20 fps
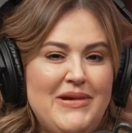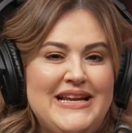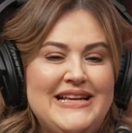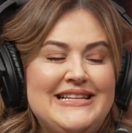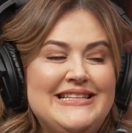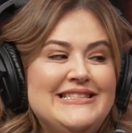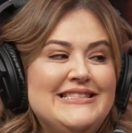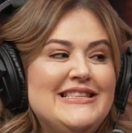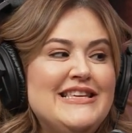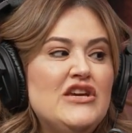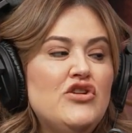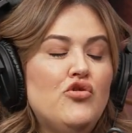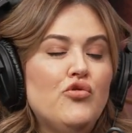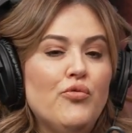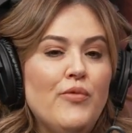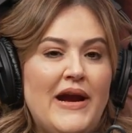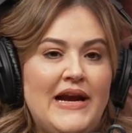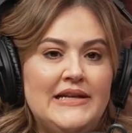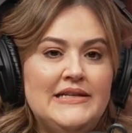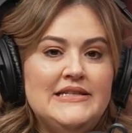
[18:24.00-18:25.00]
But it is the
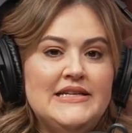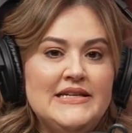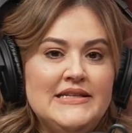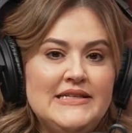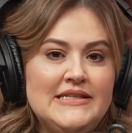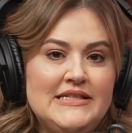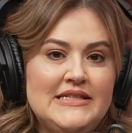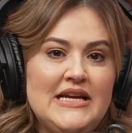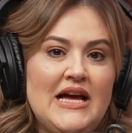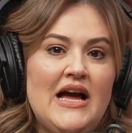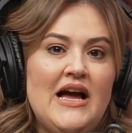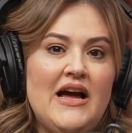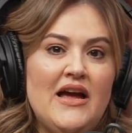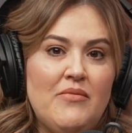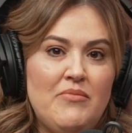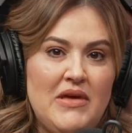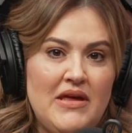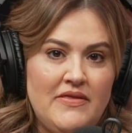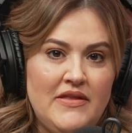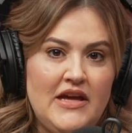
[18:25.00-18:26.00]
greatest
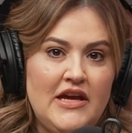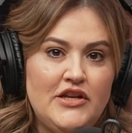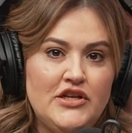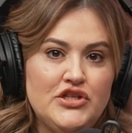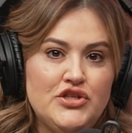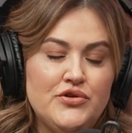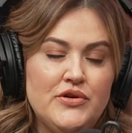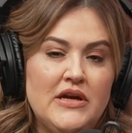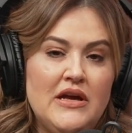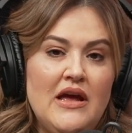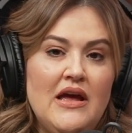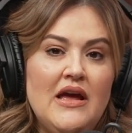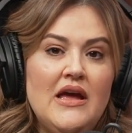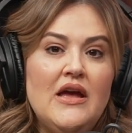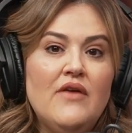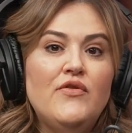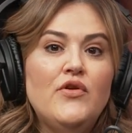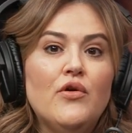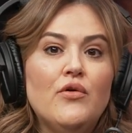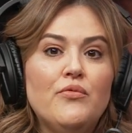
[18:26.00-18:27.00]
time in the industry.
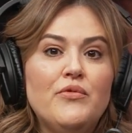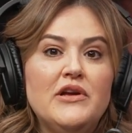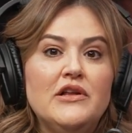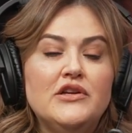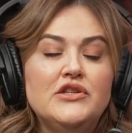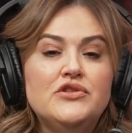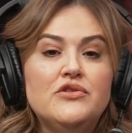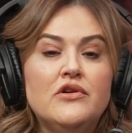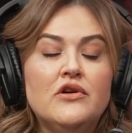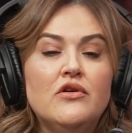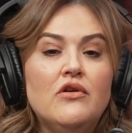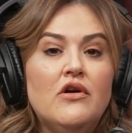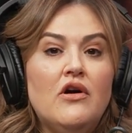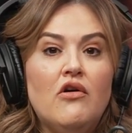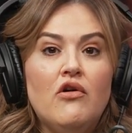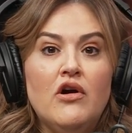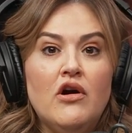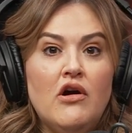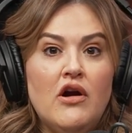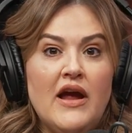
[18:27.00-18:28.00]
If you're a realtor
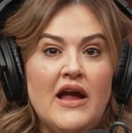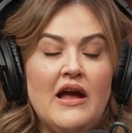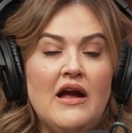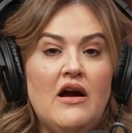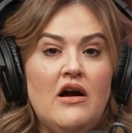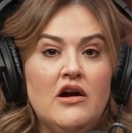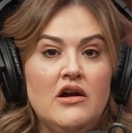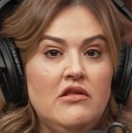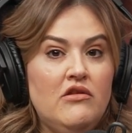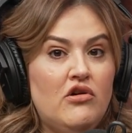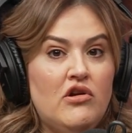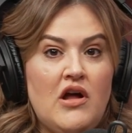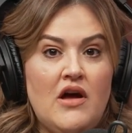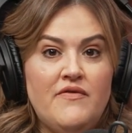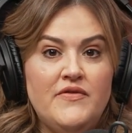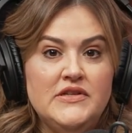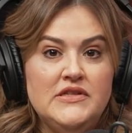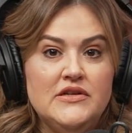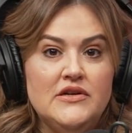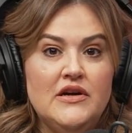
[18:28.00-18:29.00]
or a loan
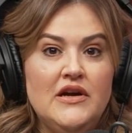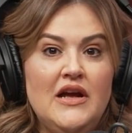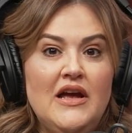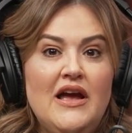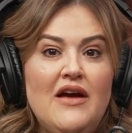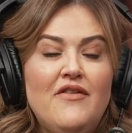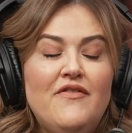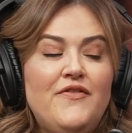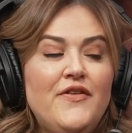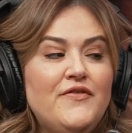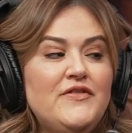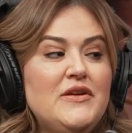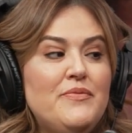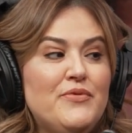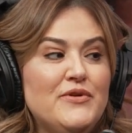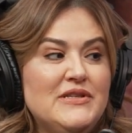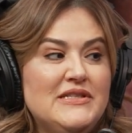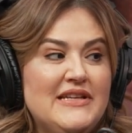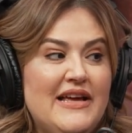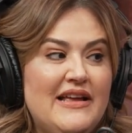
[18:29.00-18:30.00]
officer,
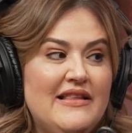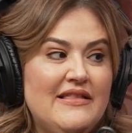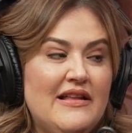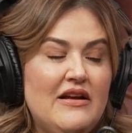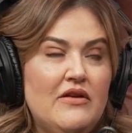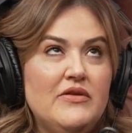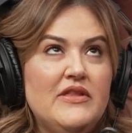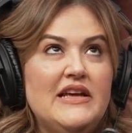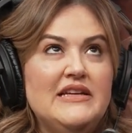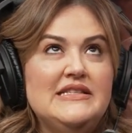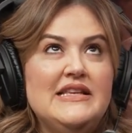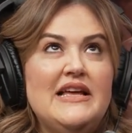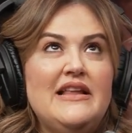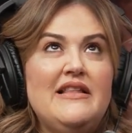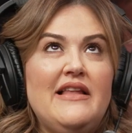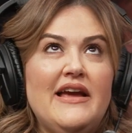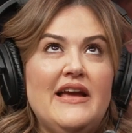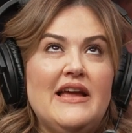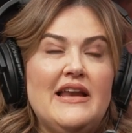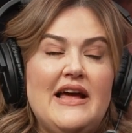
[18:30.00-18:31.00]
50%, they said
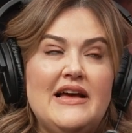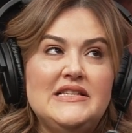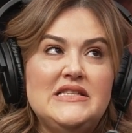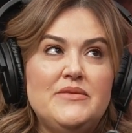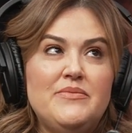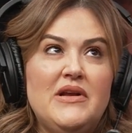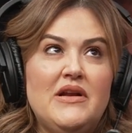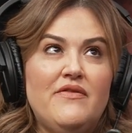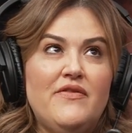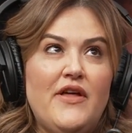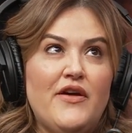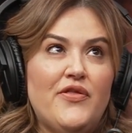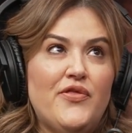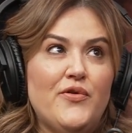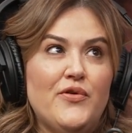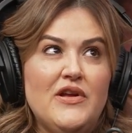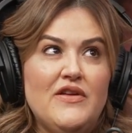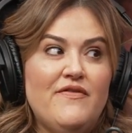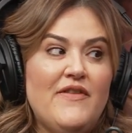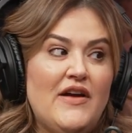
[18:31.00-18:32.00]
like an estimate of like
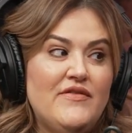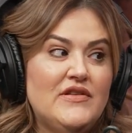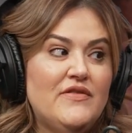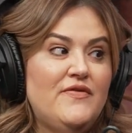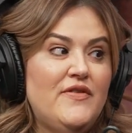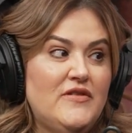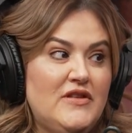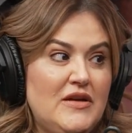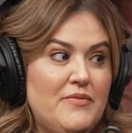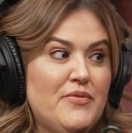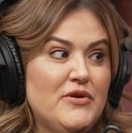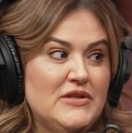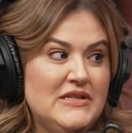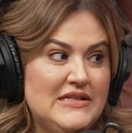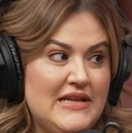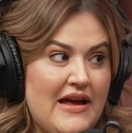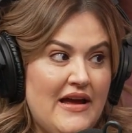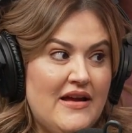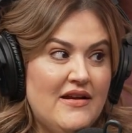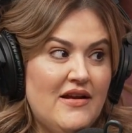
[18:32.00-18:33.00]
35 to
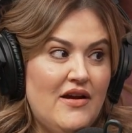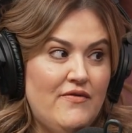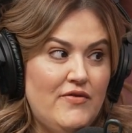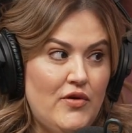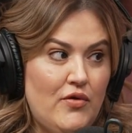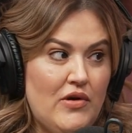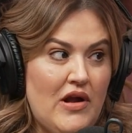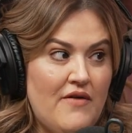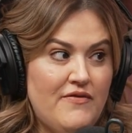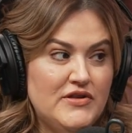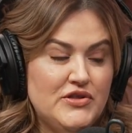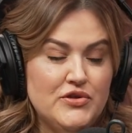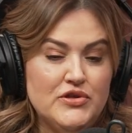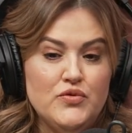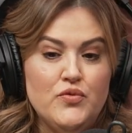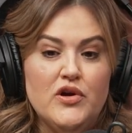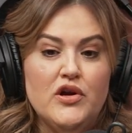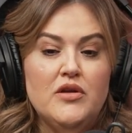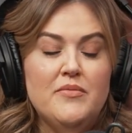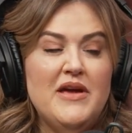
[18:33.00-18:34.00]
50% of loan
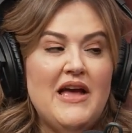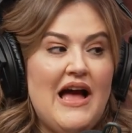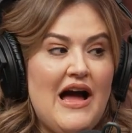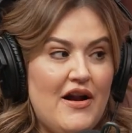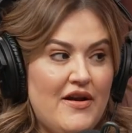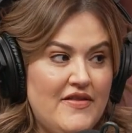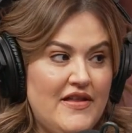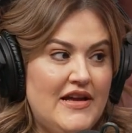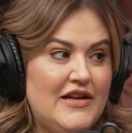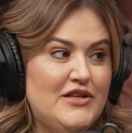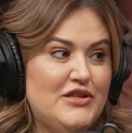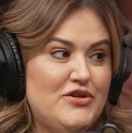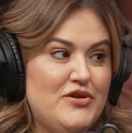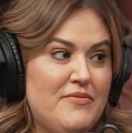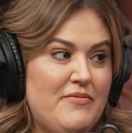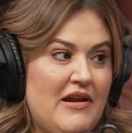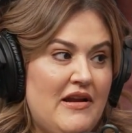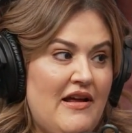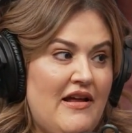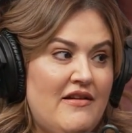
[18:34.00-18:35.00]
officers were going to be out of the
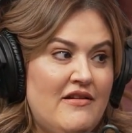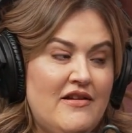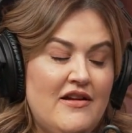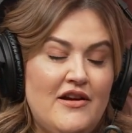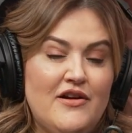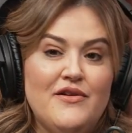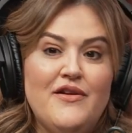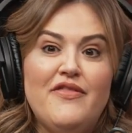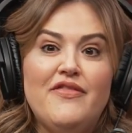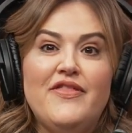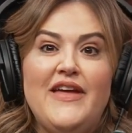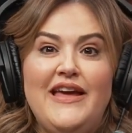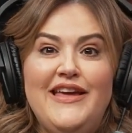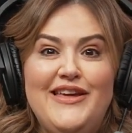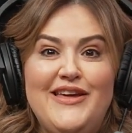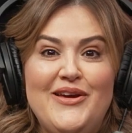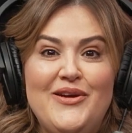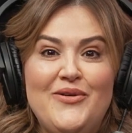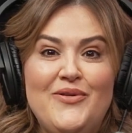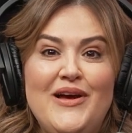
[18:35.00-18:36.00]
industry by the end of the year.
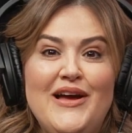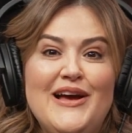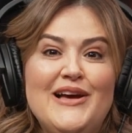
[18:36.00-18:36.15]
Thank you.